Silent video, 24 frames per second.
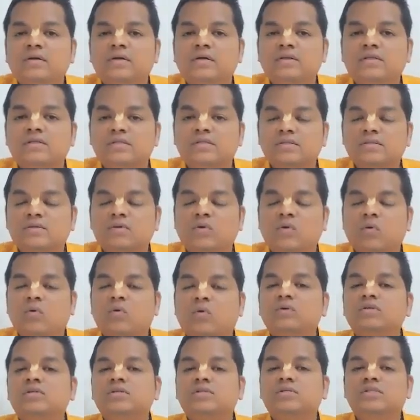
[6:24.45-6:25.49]
his
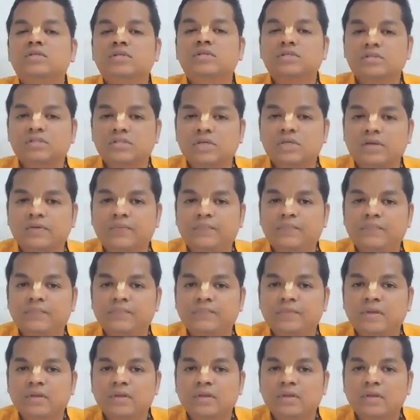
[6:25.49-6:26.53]
own sister's son,
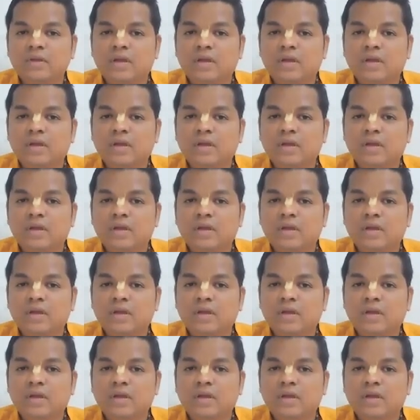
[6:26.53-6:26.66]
